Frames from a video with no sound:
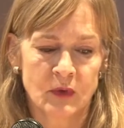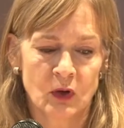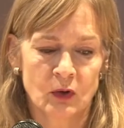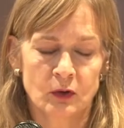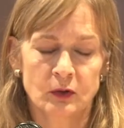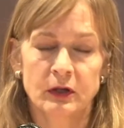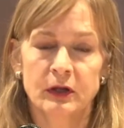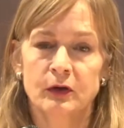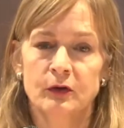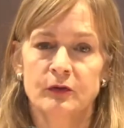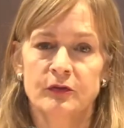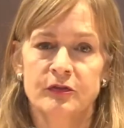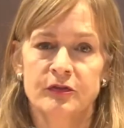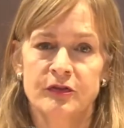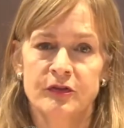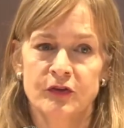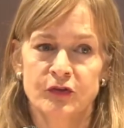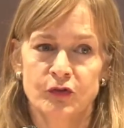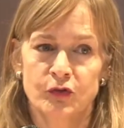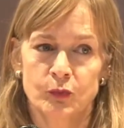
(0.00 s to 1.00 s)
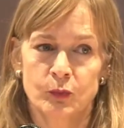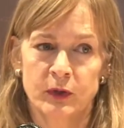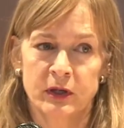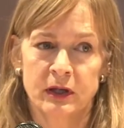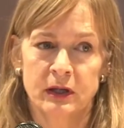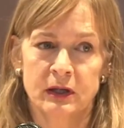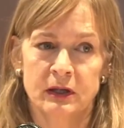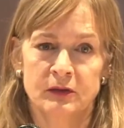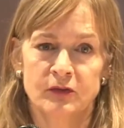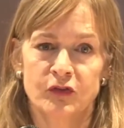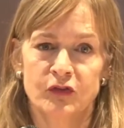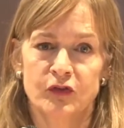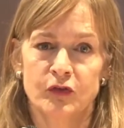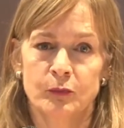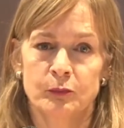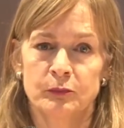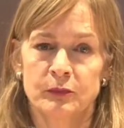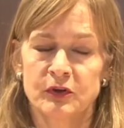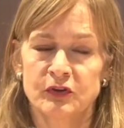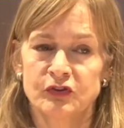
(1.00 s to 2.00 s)
earlier this week in
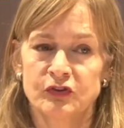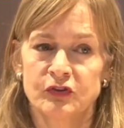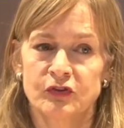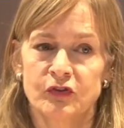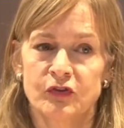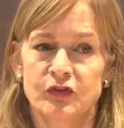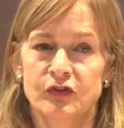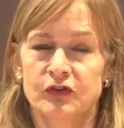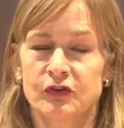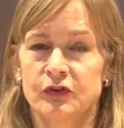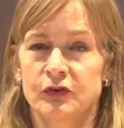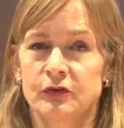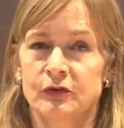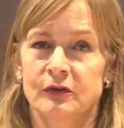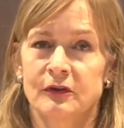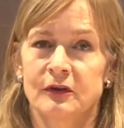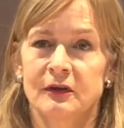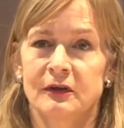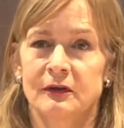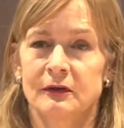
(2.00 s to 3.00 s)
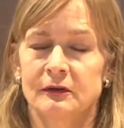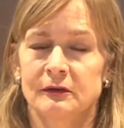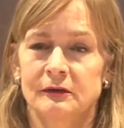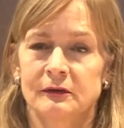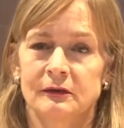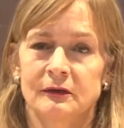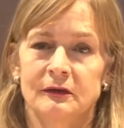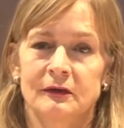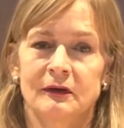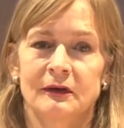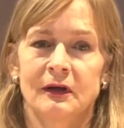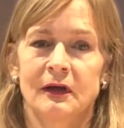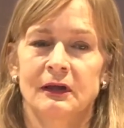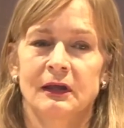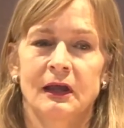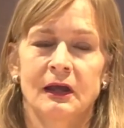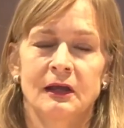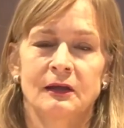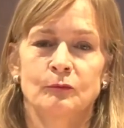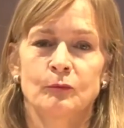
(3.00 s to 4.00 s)
submissions to the,
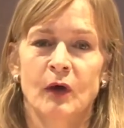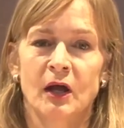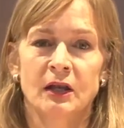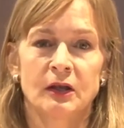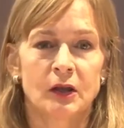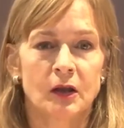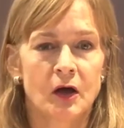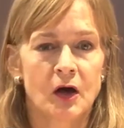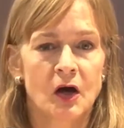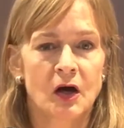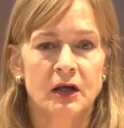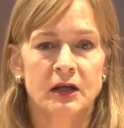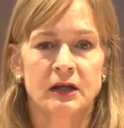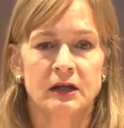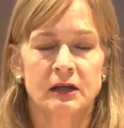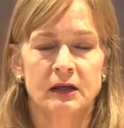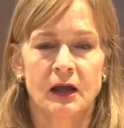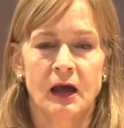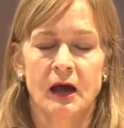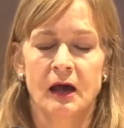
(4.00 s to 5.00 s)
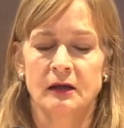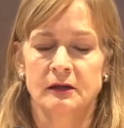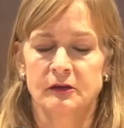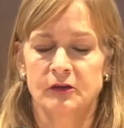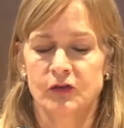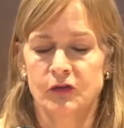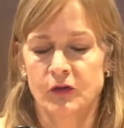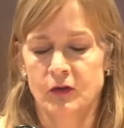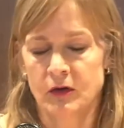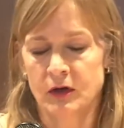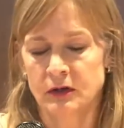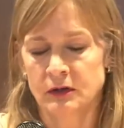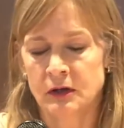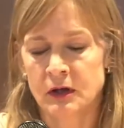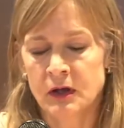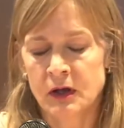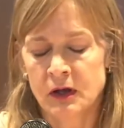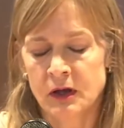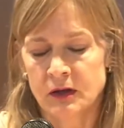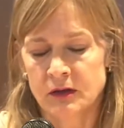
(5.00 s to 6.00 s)
again, my law geek hat is on,
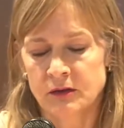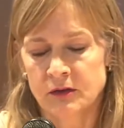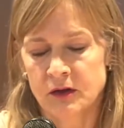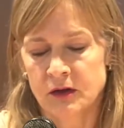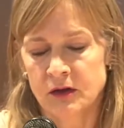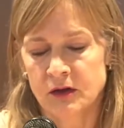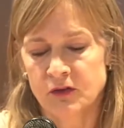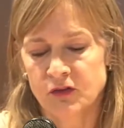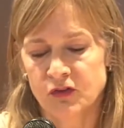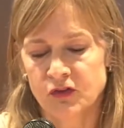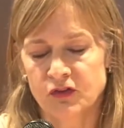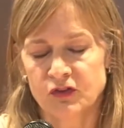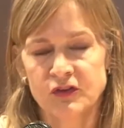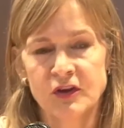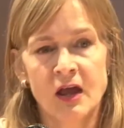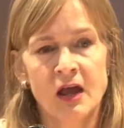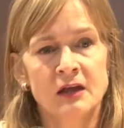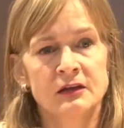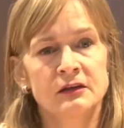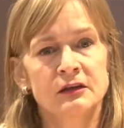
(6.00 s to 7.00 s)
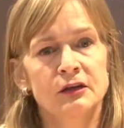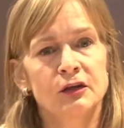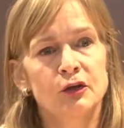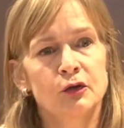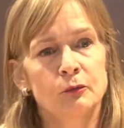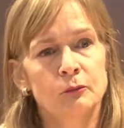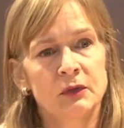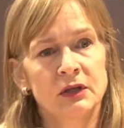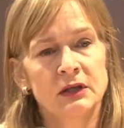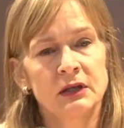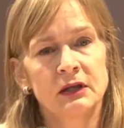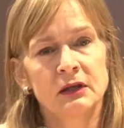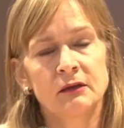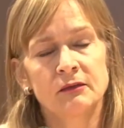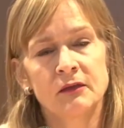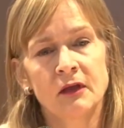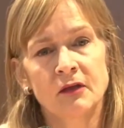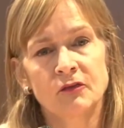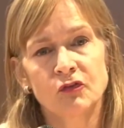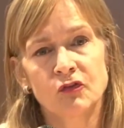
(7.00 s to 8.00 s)
the standing
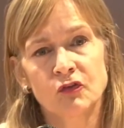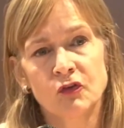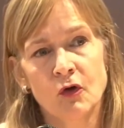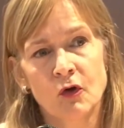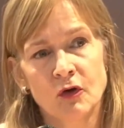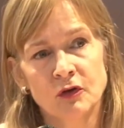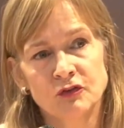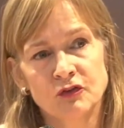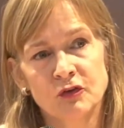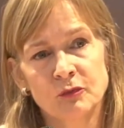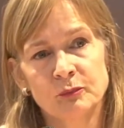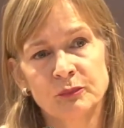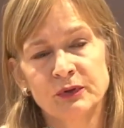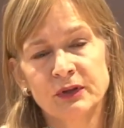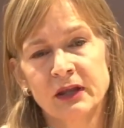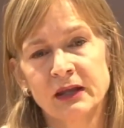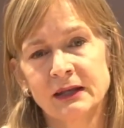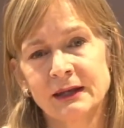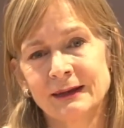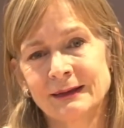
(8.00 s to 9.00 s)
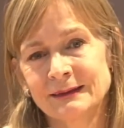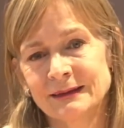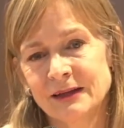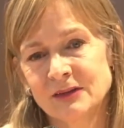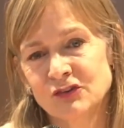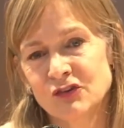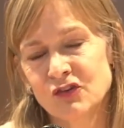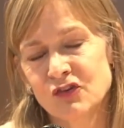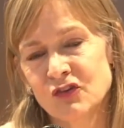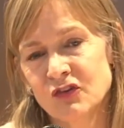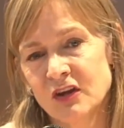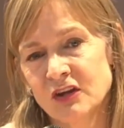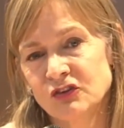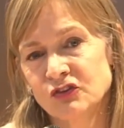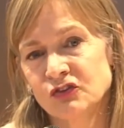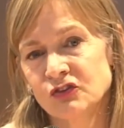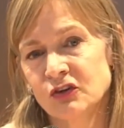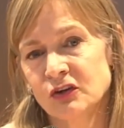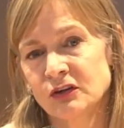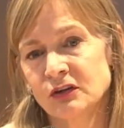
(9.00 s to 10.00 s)
committee that's contemplating
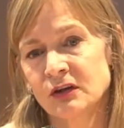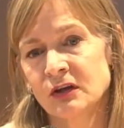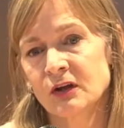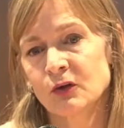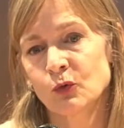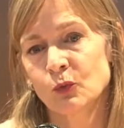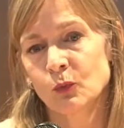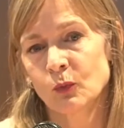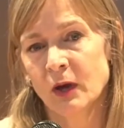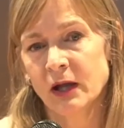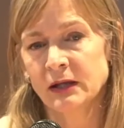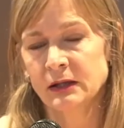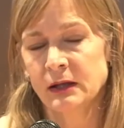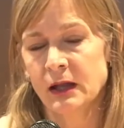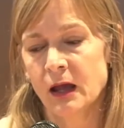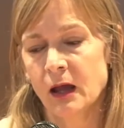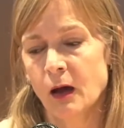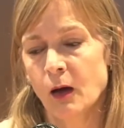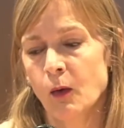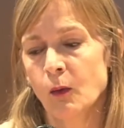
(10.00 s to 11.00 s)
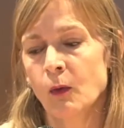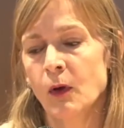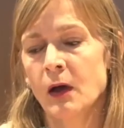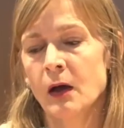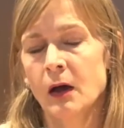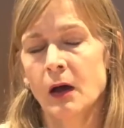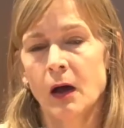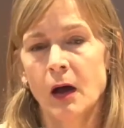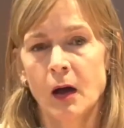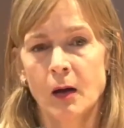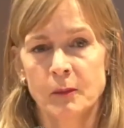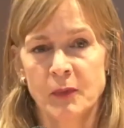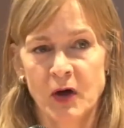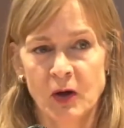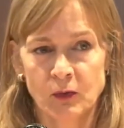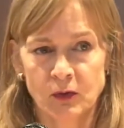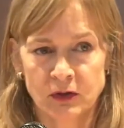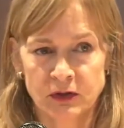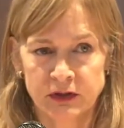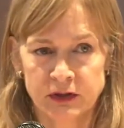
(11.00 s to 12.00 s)
legislation right now
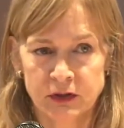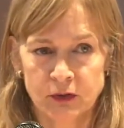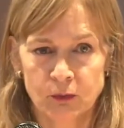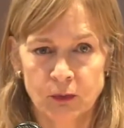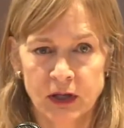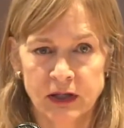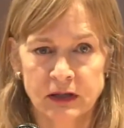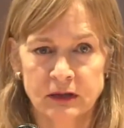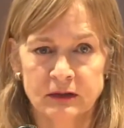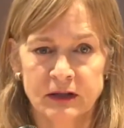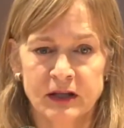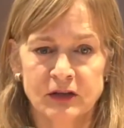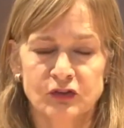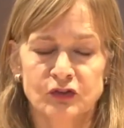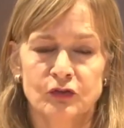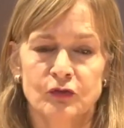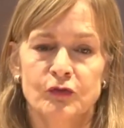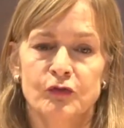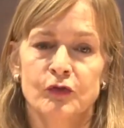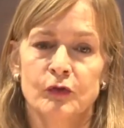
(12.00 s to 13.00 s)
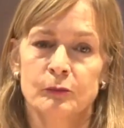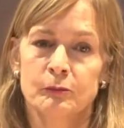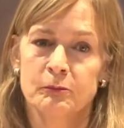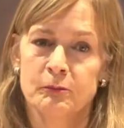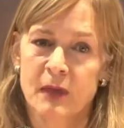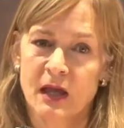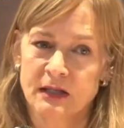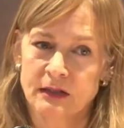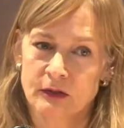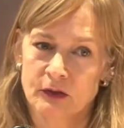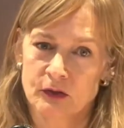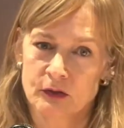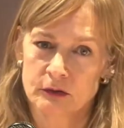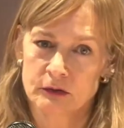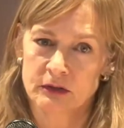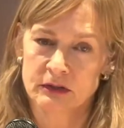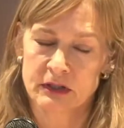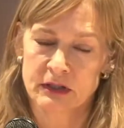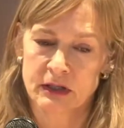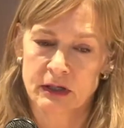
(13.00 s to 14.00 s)
about clinic regulation for
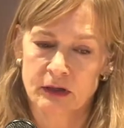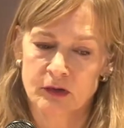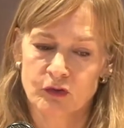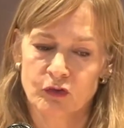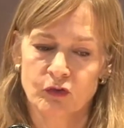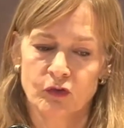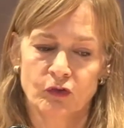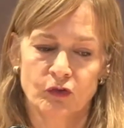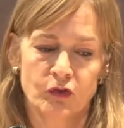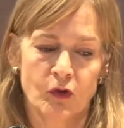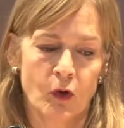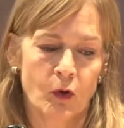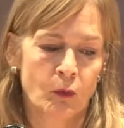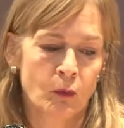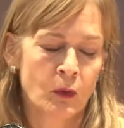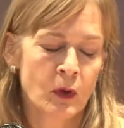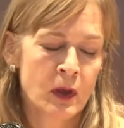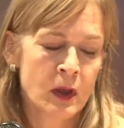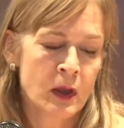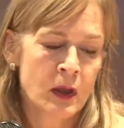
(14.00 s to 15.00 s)
medical clinics. So